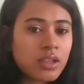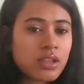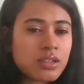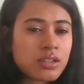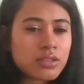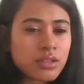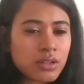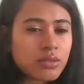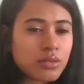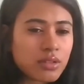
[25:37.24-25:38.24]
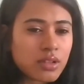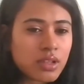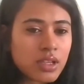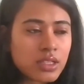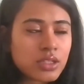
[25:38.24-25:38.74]
So
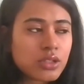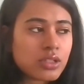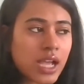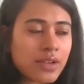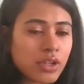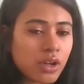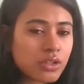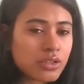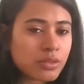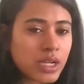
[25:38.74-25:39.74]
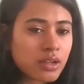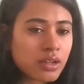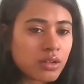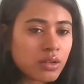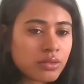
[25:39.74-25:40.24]
it's good to have a knowledge
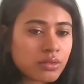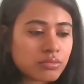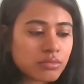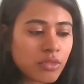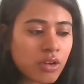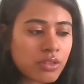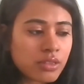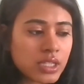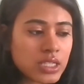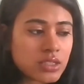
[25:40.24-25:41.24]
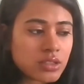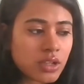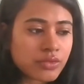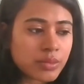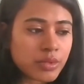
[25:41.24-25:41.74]
about on these
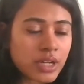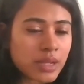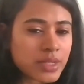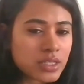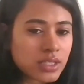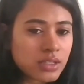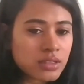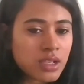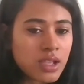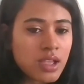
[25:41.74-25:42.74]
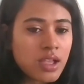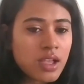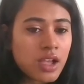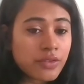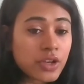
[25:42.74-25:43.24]
software programming skills.
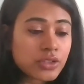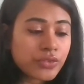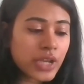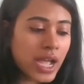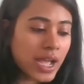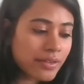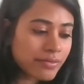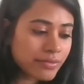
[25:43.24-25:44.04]
Of course, if you have